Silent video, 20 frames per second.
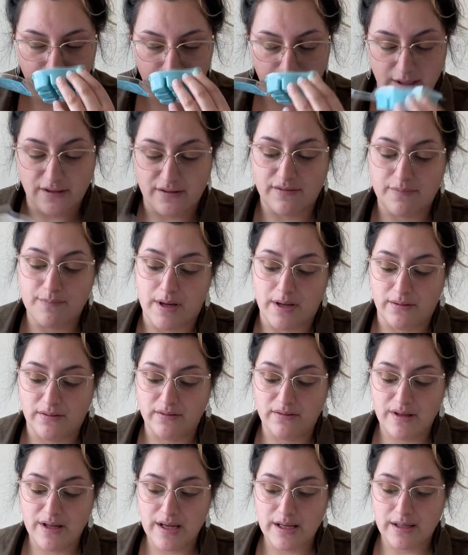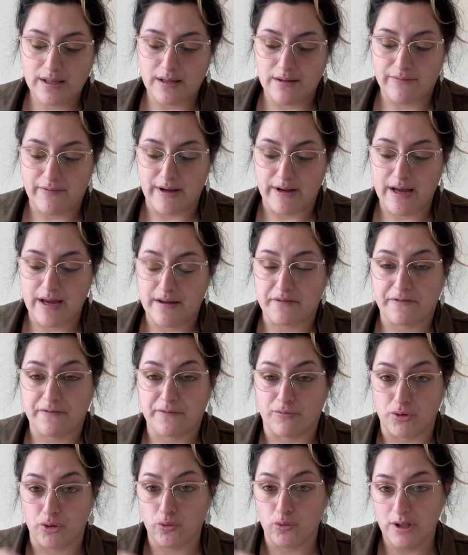It smells like if I had
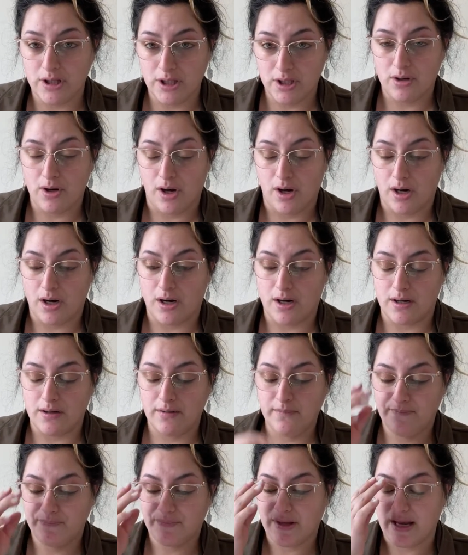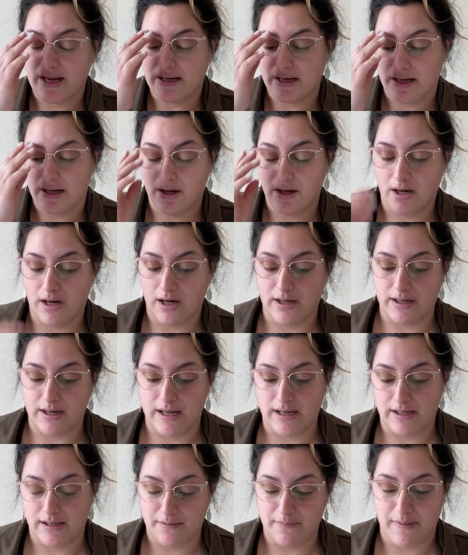fruit in the car and a hot
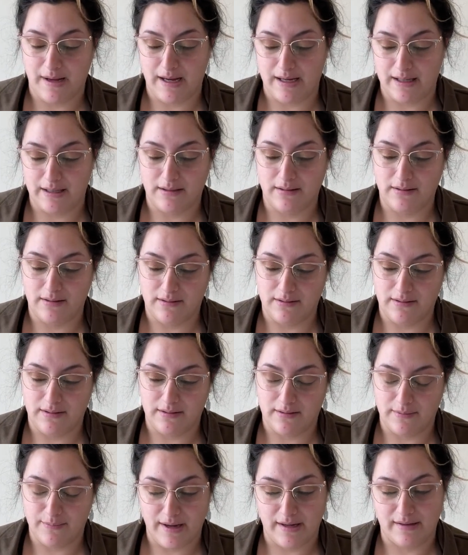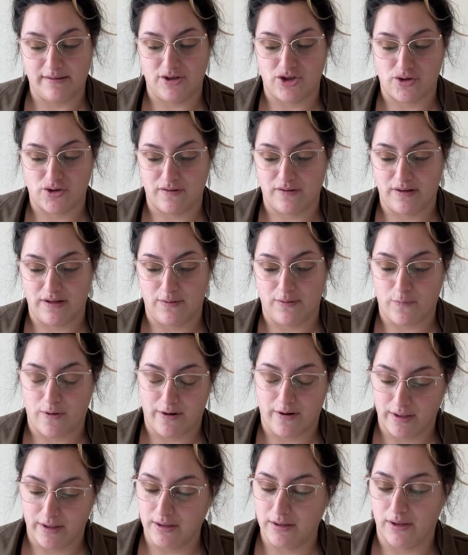naked man in the passenger seat
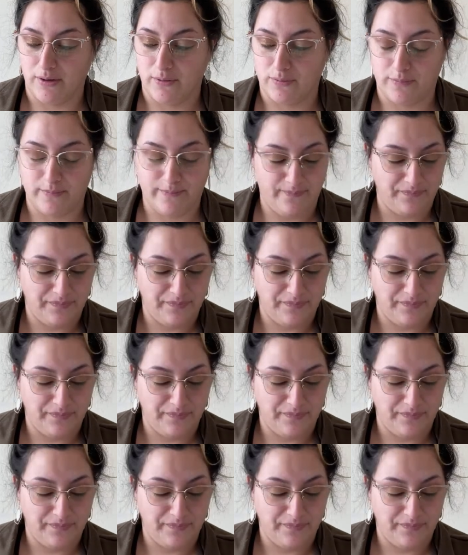wearing cologne.